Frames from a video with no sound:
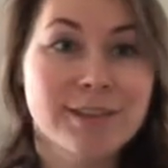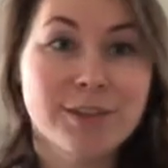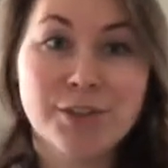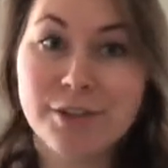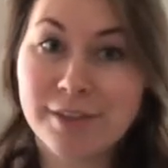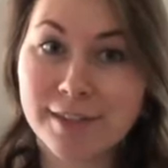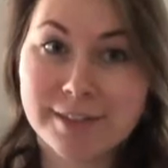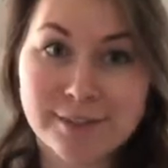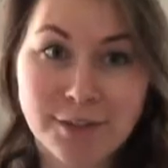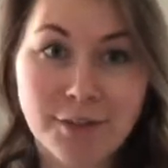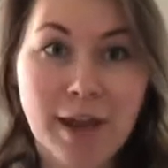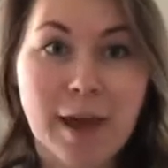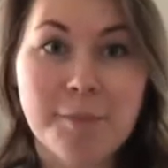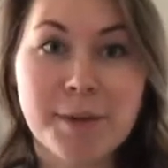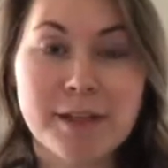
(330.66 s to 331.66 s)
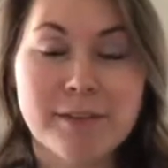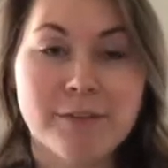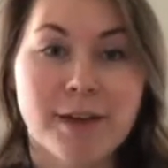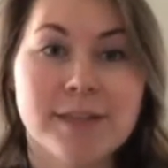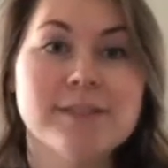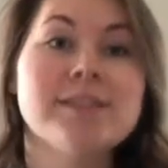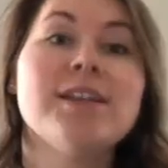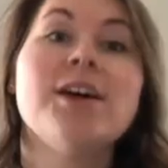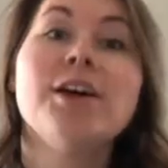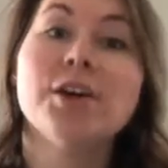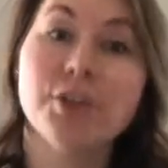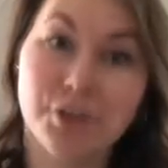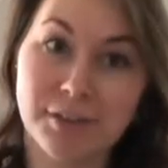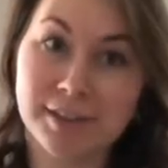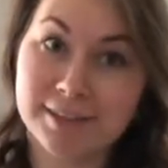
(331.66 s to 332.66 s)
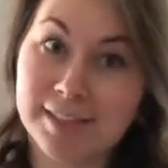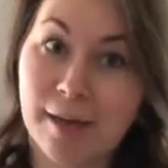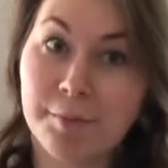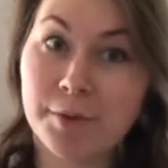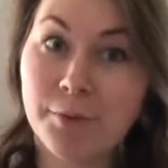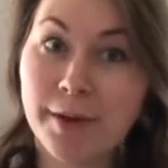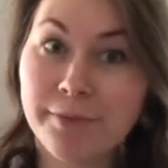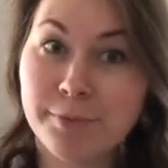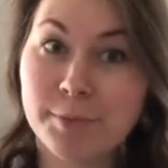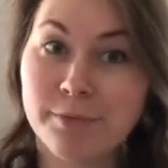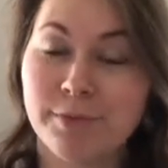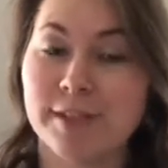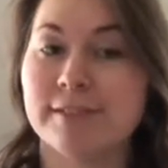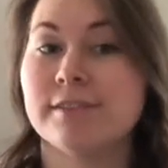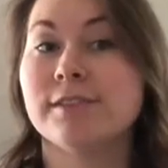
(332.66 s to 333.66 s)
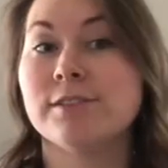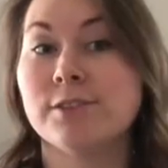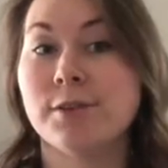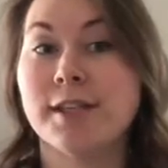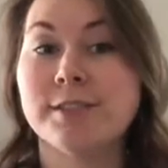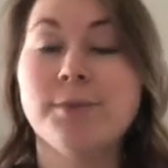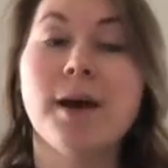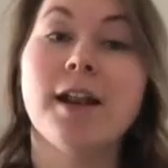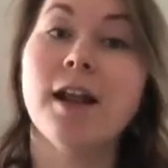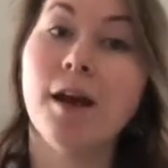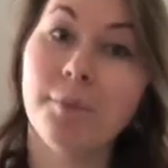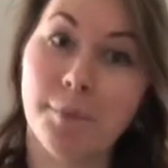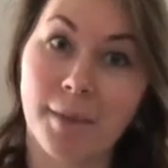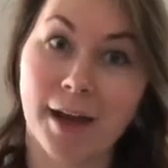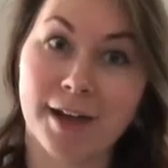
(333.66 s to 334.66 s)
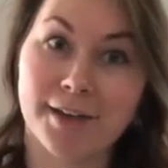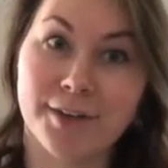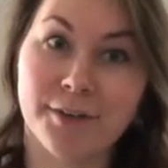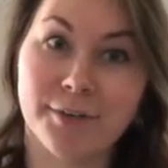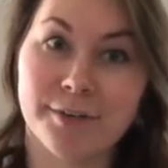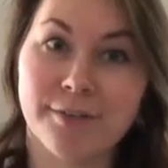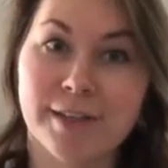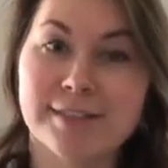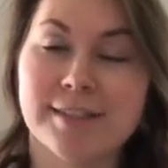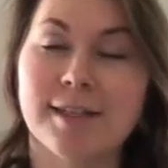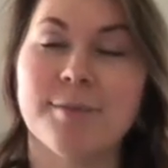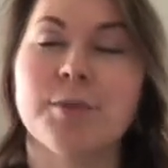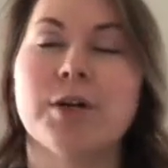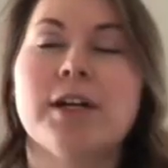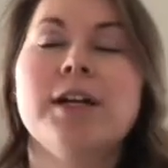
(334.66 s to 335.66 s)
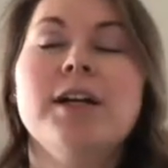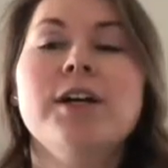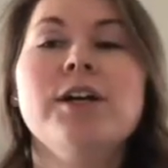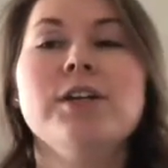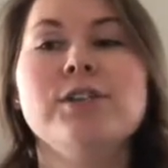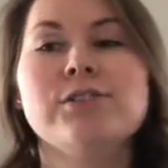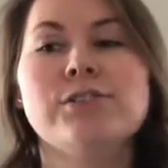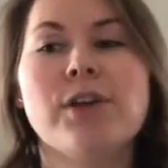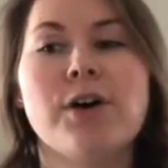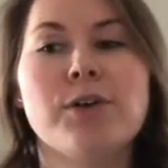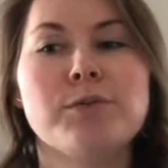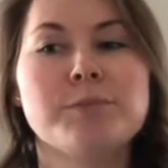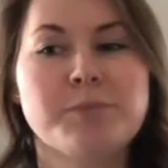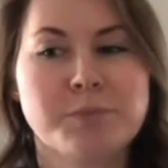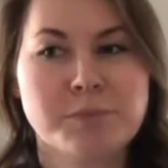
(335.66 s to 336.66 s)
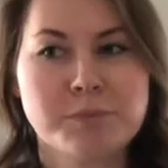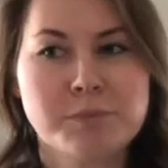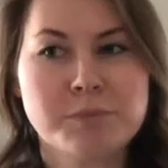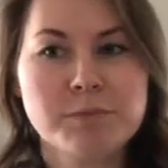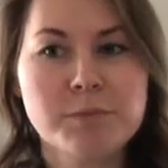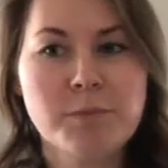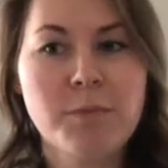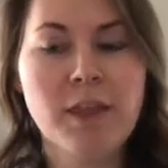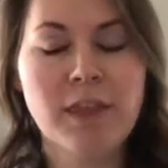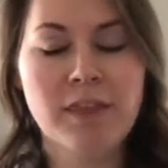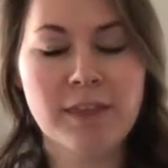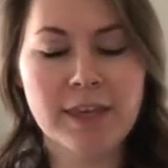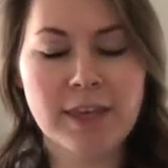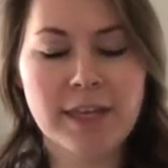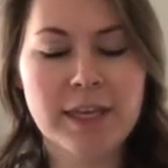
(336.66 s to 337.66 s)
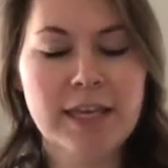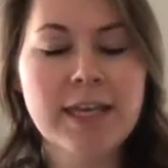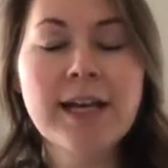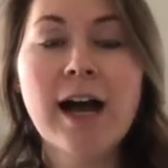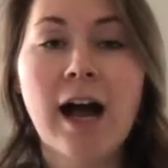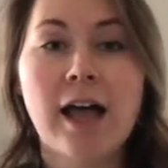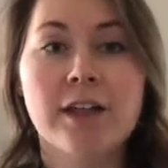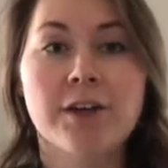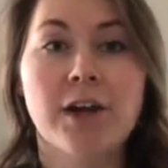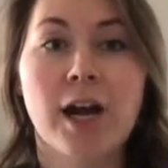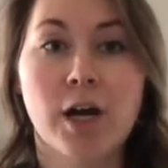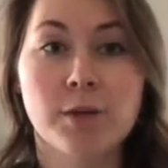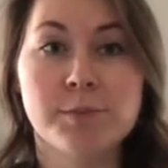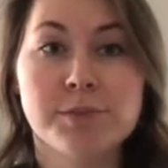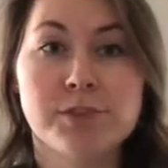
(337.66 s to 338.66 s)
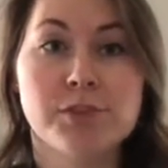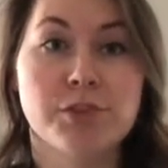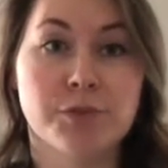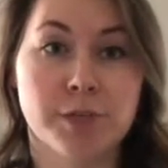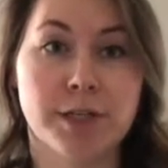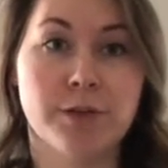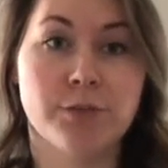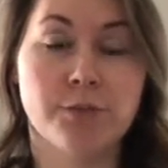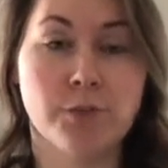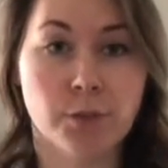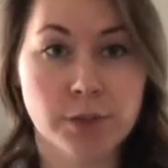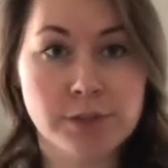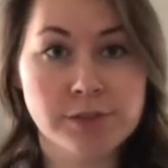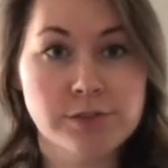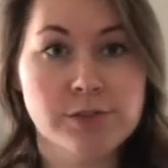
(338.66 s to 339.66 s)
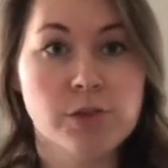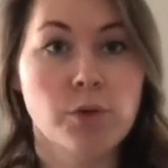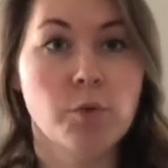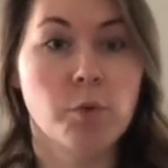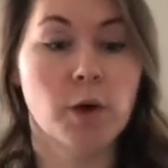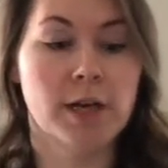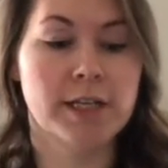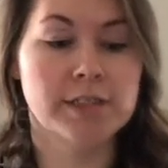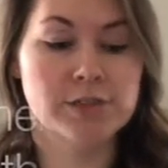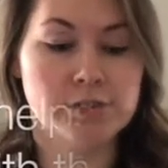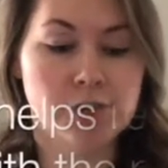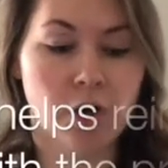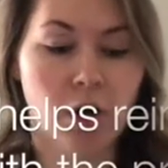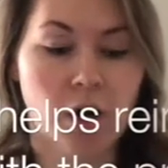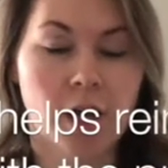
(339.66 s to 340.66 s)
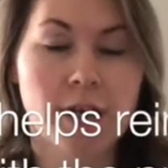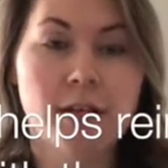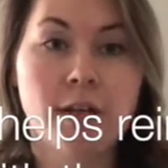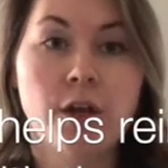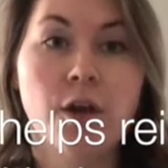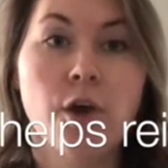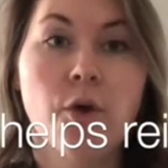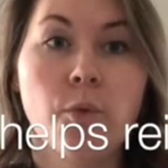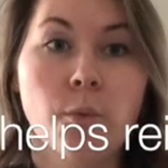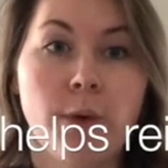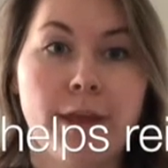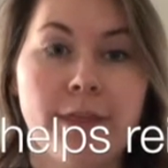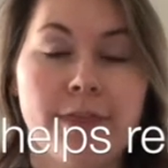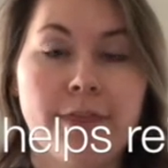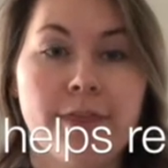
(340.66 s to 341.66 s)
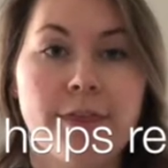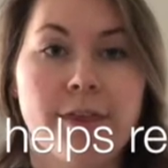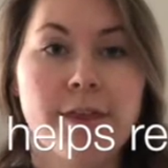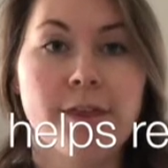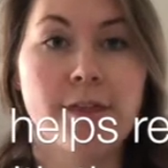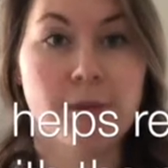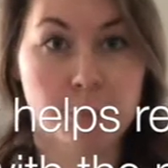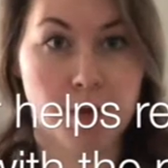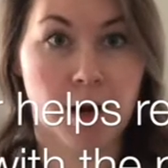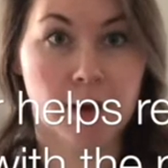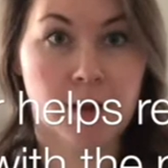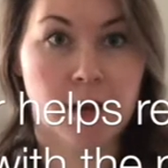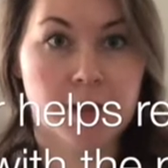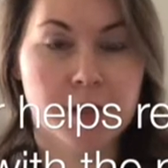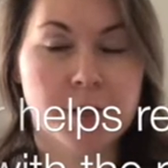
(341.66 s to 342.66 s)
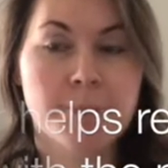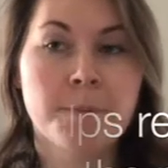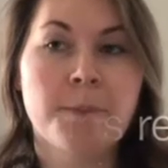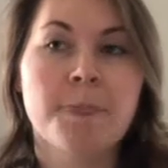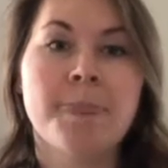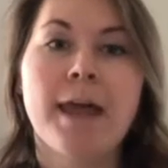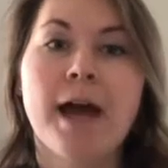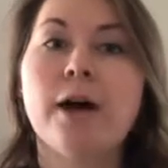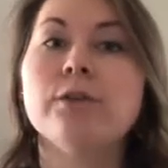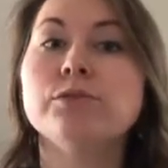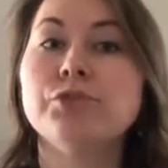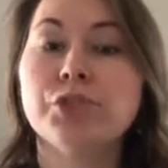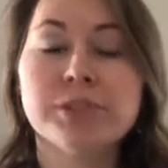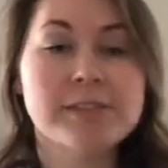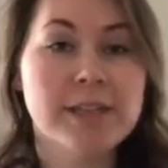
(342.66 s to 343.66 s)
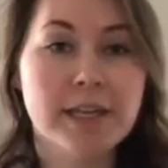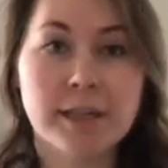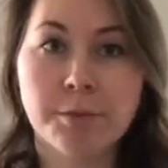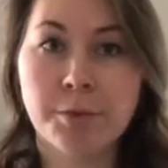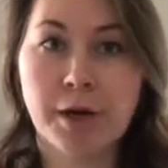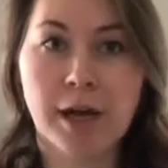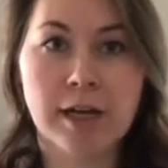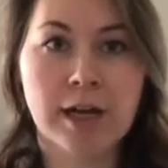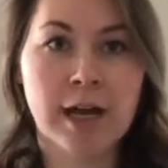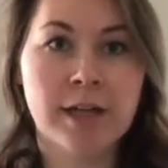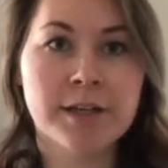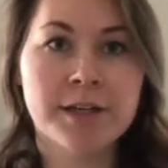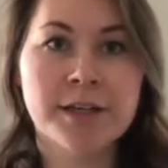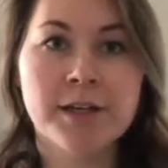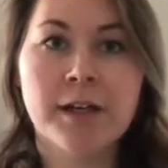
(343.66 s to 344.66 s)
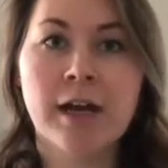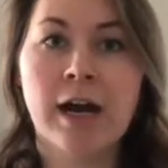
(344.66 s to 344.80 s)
good things don't happen at the fence, good things happen away from the fence. So guess what? I'm not gonna go on the fence anymore. So the e-collar helps to reinforce what is taught with the prong collar. Now, just like the prong collar,